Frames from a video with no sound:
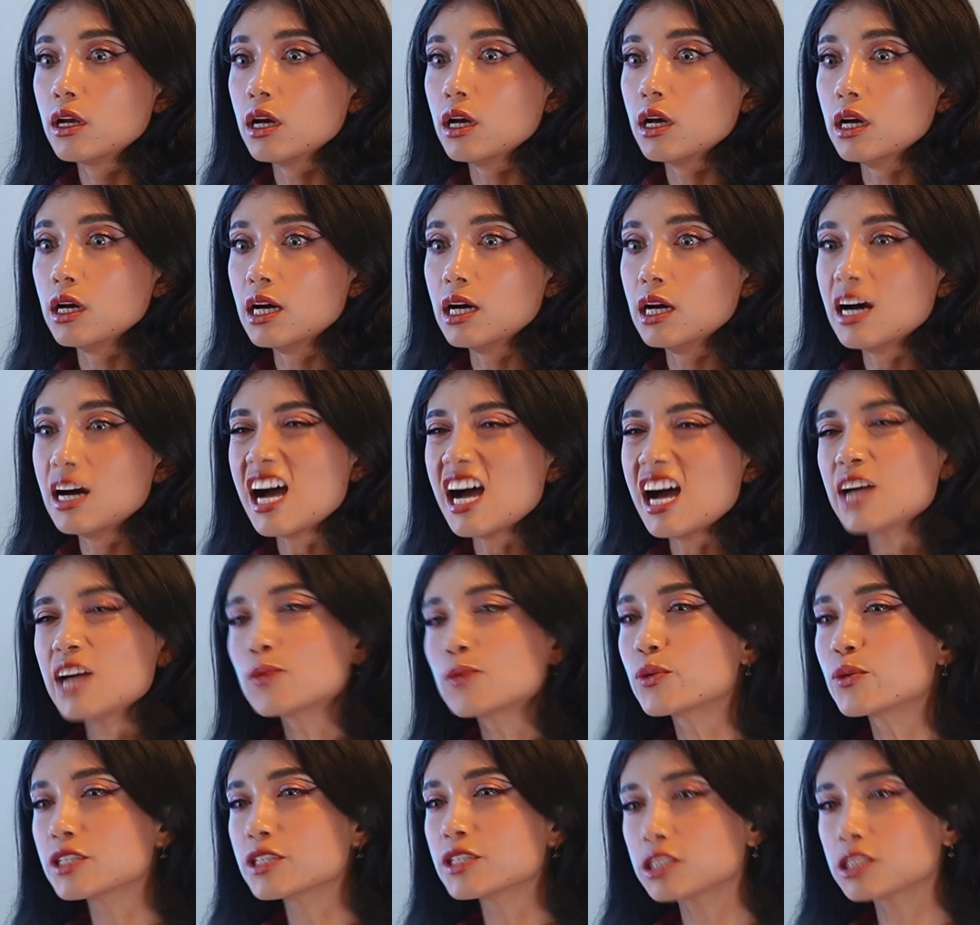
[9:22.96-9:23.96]
Uh, I
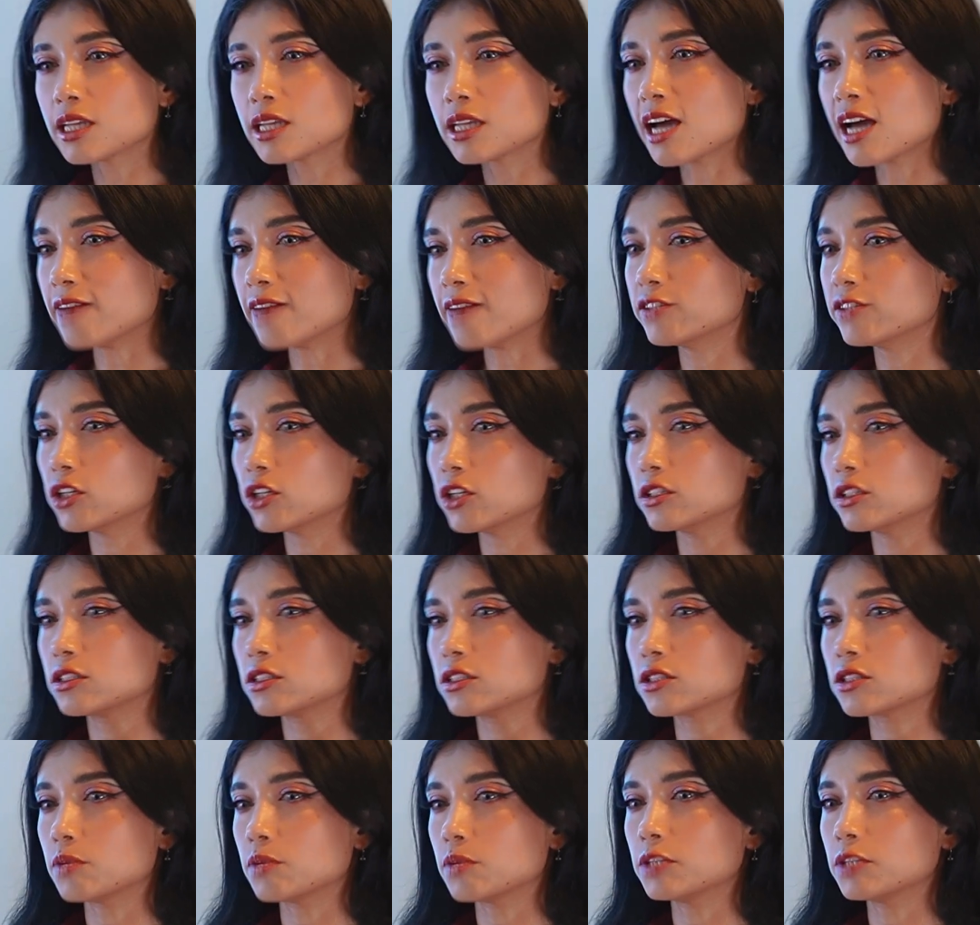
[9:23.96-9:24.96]
wish they have done
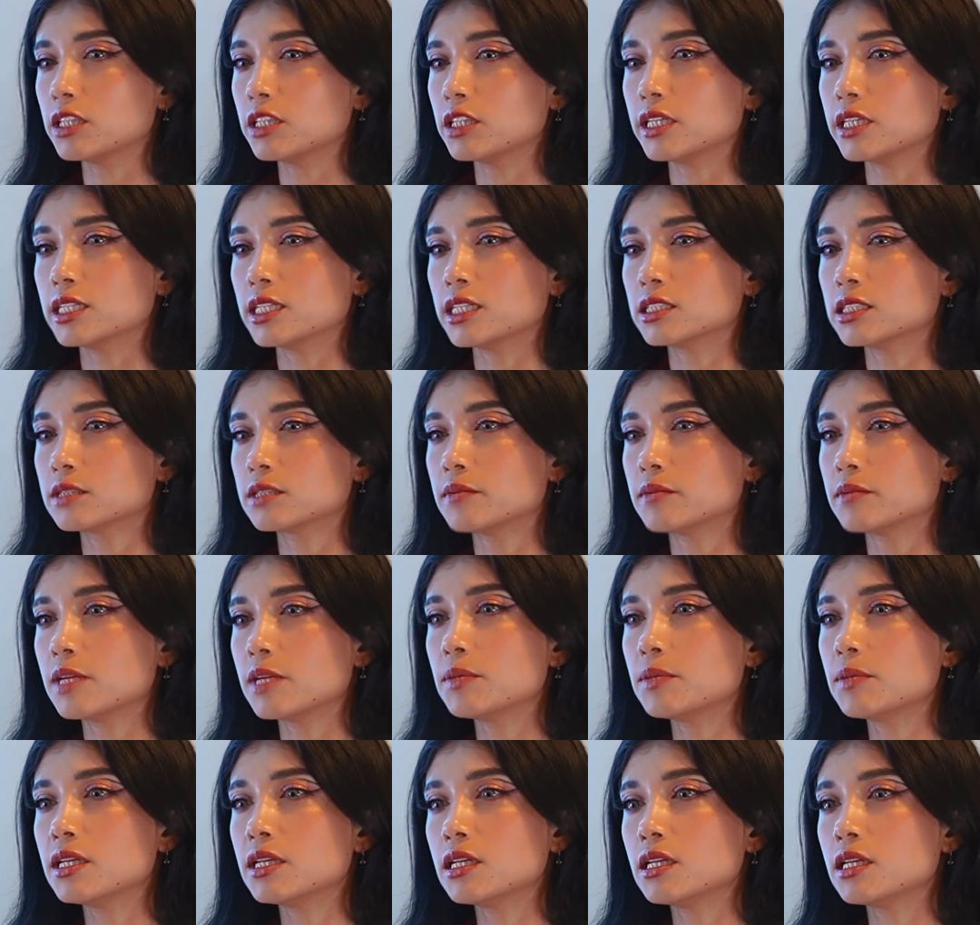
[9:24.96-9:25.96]
something else.
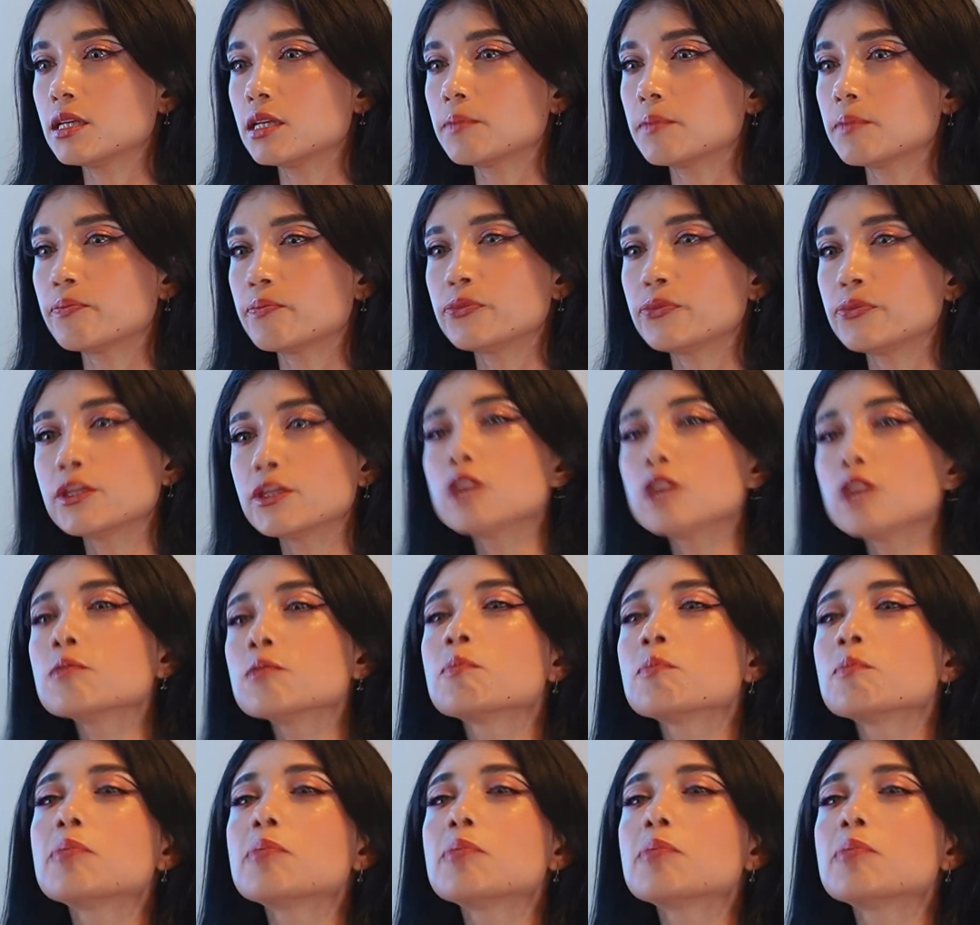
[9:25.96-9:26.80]
Maybe not